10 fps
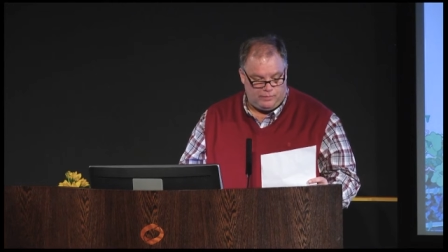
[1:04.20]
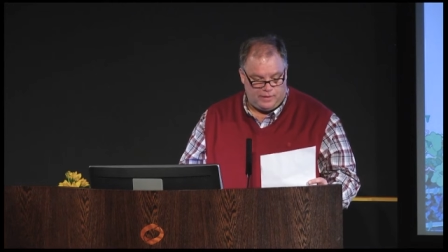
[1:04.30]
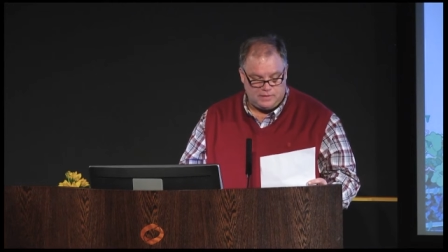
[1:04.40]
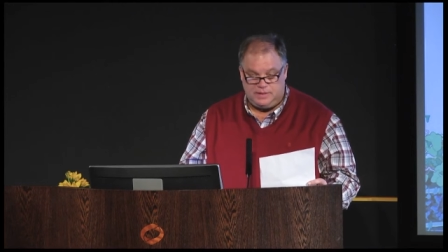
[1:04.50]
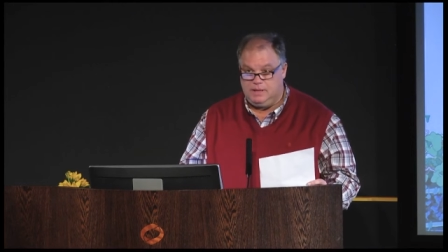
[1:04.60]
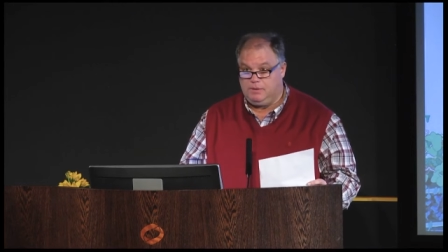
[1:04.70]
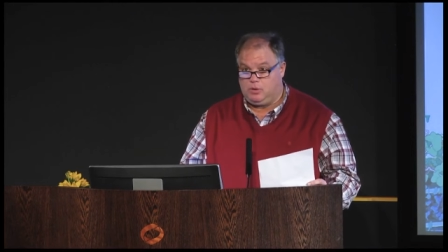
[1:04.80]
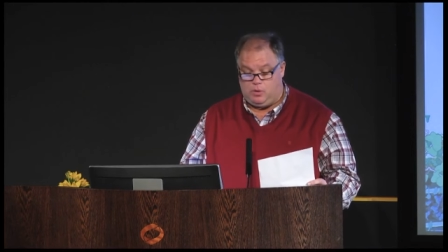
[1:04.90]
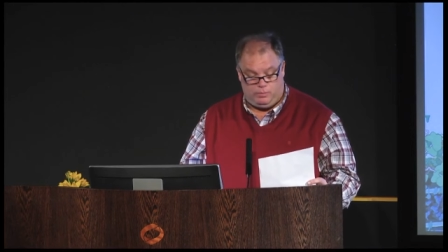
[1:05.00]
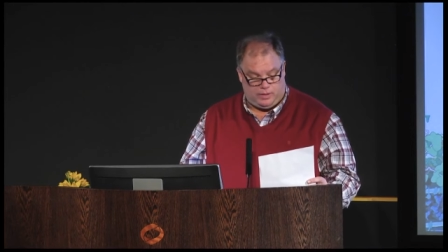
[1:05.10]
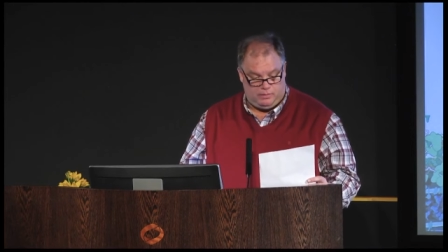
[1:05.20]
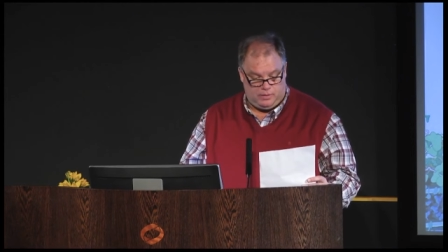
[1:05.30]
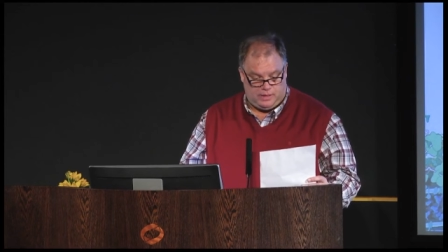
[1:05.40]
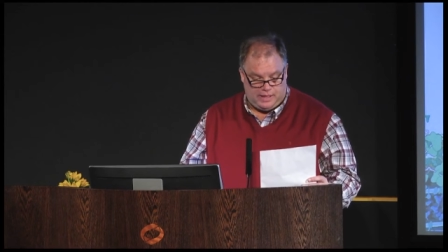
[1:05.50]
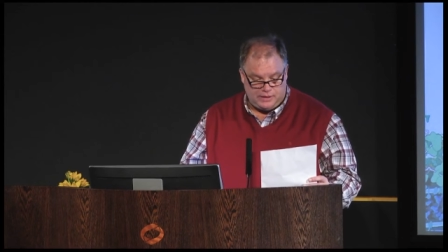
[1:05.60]
Affairs team in corporate
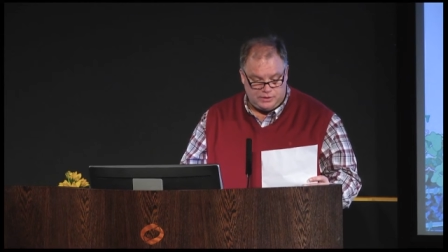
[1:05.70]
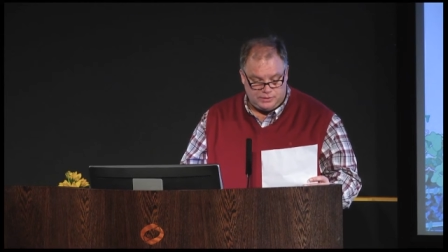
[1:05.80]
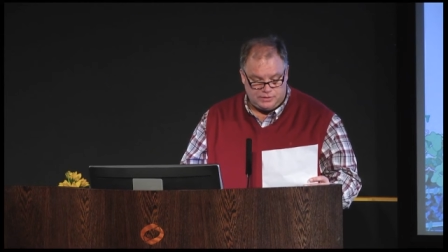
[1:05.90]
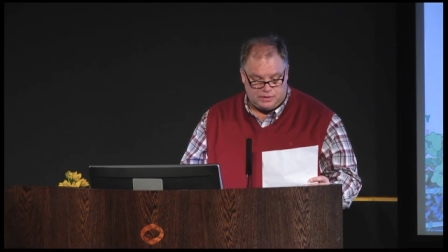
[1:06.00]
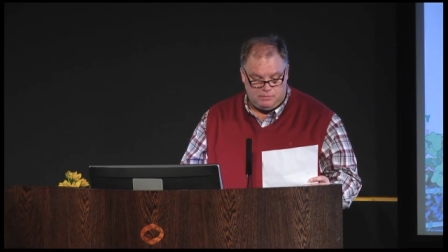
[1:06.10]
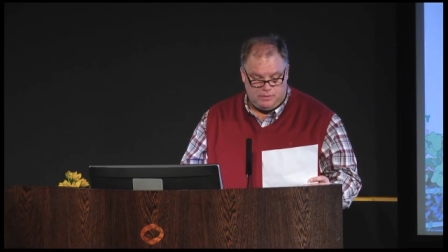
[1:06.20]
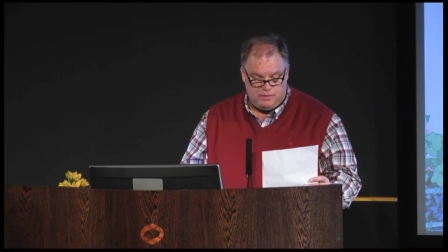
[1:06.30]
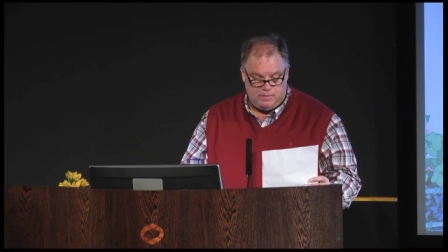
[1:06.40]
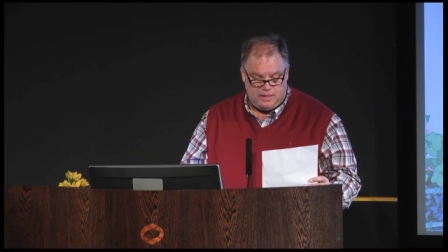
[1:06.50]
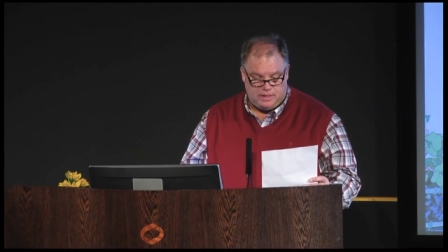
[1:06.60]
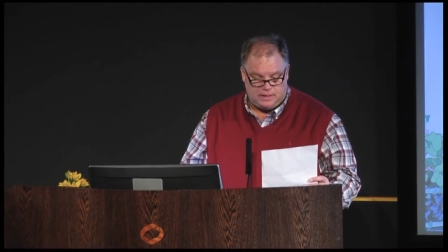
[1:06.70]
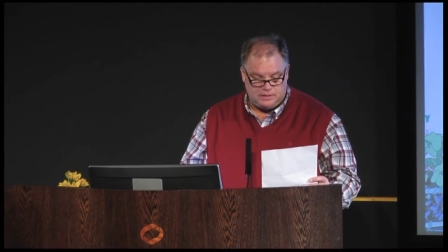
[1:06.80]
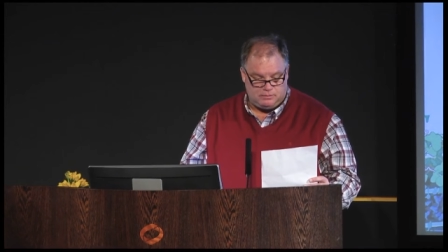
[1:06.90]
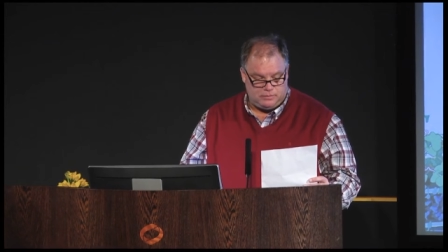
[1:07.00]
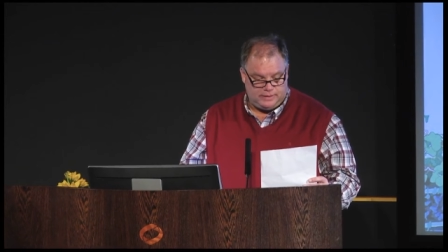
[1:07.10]
communications, community media,
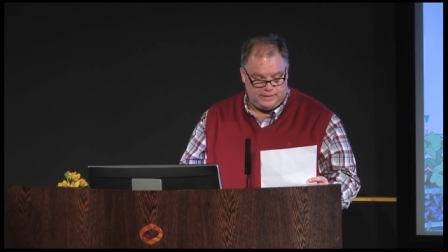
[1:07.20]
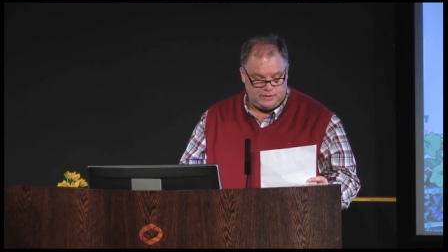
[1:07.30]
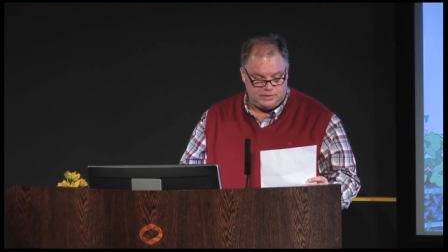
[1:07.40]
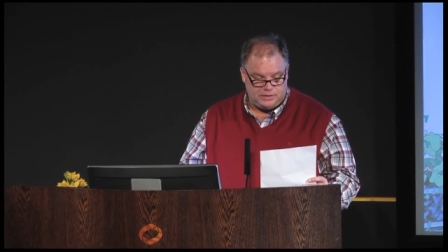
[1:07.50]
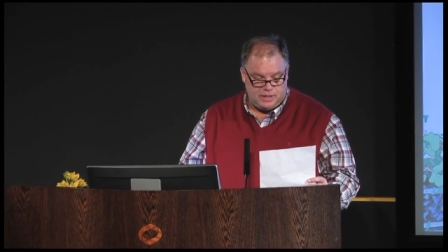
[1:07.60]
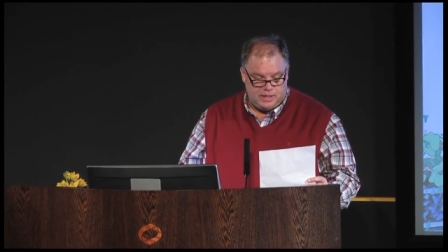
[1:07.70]
customer relations,